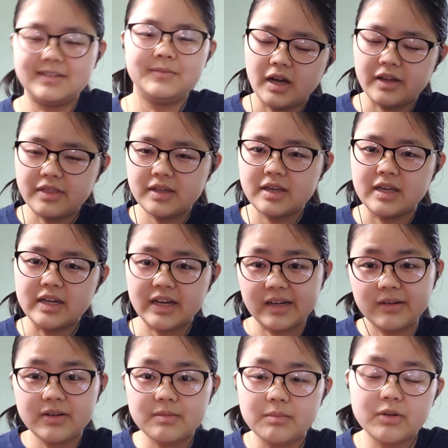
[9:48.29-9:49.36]
I think
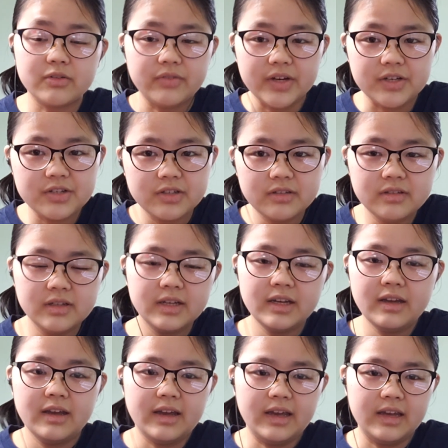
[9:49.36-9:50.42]
inherent motivation
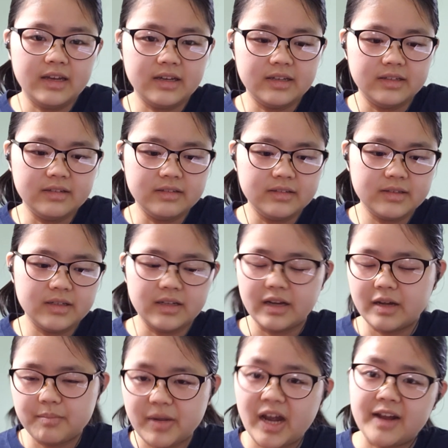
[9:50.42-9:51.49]
and
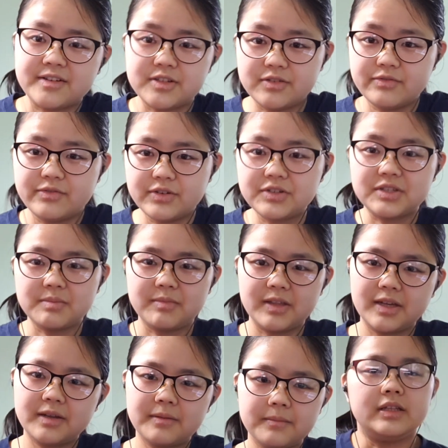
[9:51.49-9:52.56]
passion for something.